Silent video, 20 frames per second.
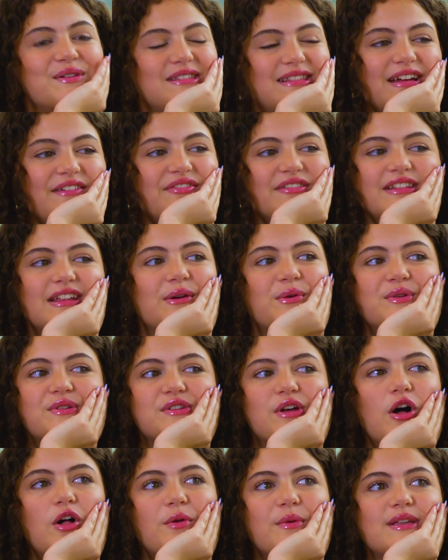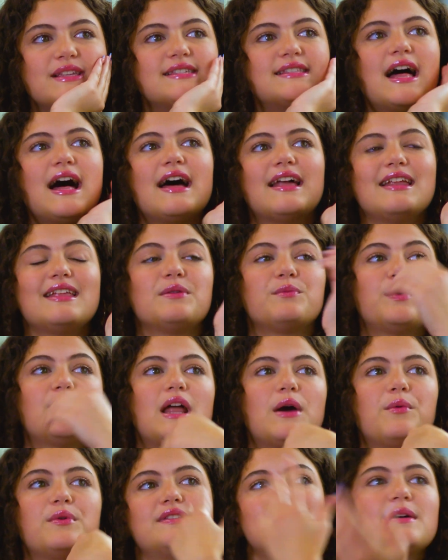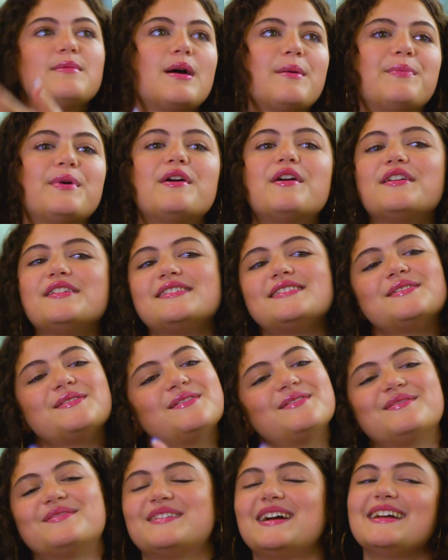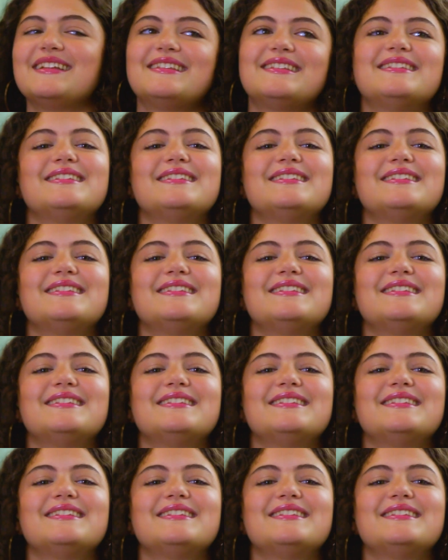It was always that. And when I would tell my parents, right,